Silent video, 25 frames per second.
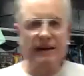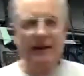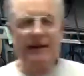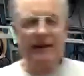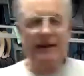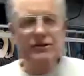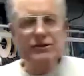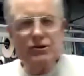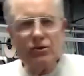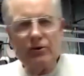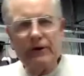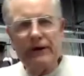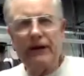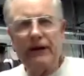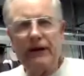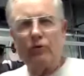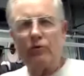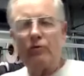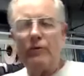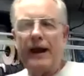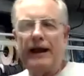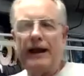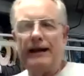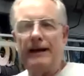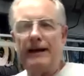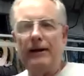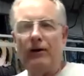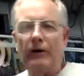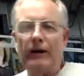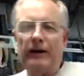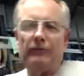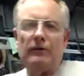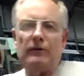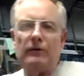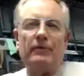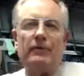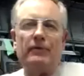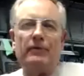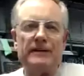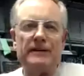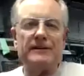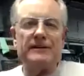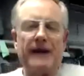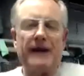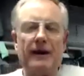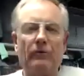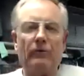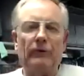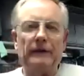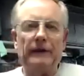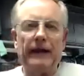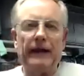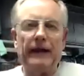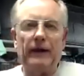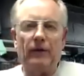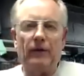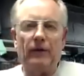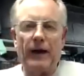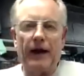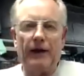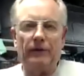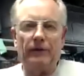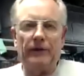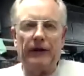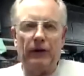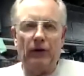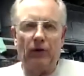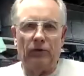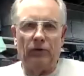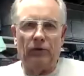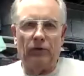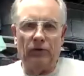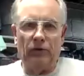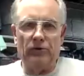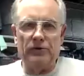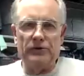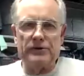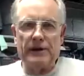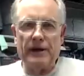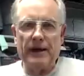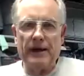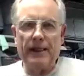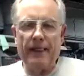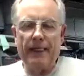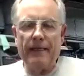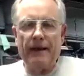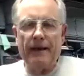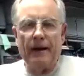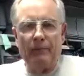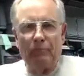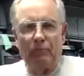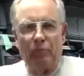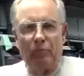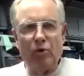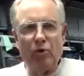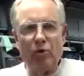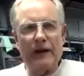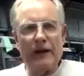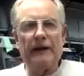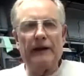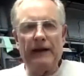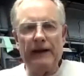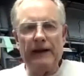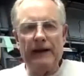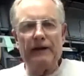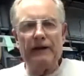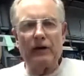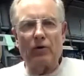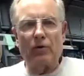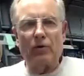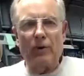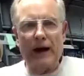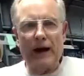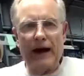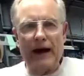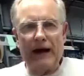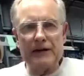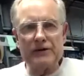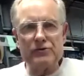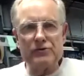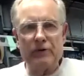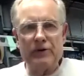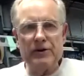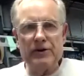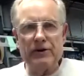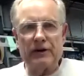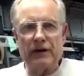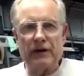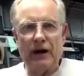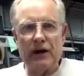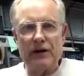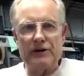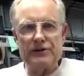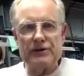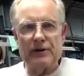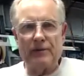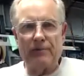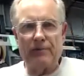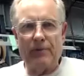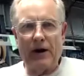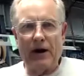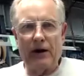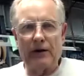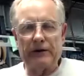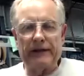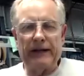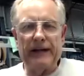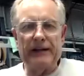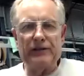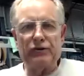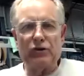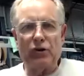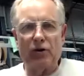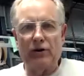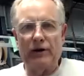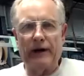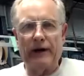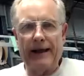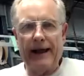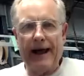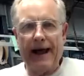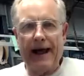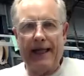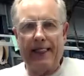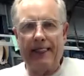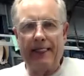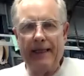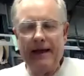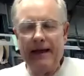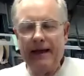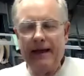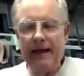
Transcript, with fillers: So get a radio. Everybody's got one laying around they don't use. Put it in the garage where your cars are parked and turn it on.